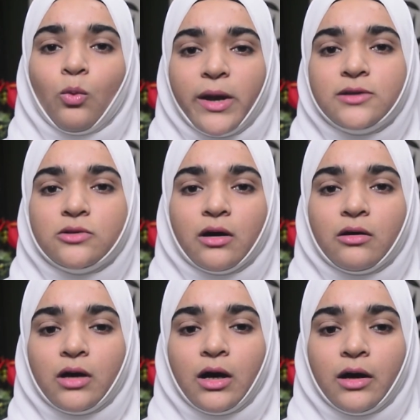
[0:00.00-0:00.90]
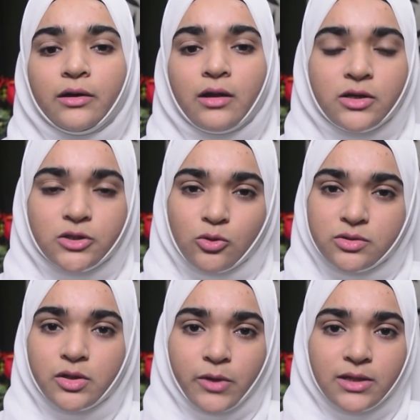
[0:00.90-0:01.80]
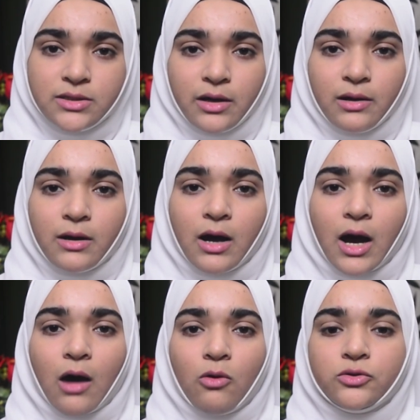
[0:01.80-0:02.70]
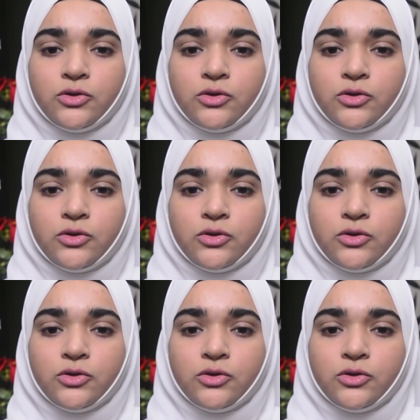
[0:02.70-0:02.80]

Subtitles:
Way to the Qur'an shows the reader how